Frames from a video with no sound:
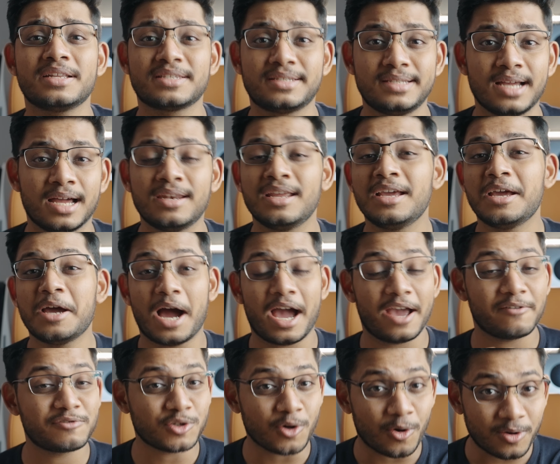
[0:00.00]
is done. I
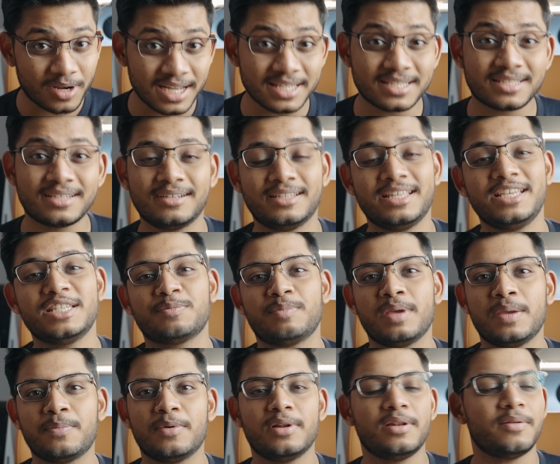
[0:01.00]
have shortlisted these
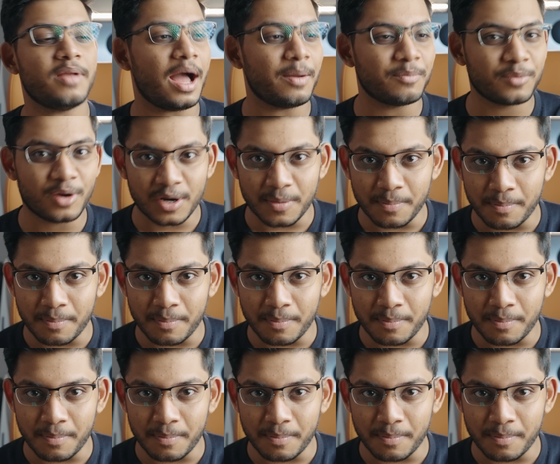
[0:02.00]
people. I'm gonna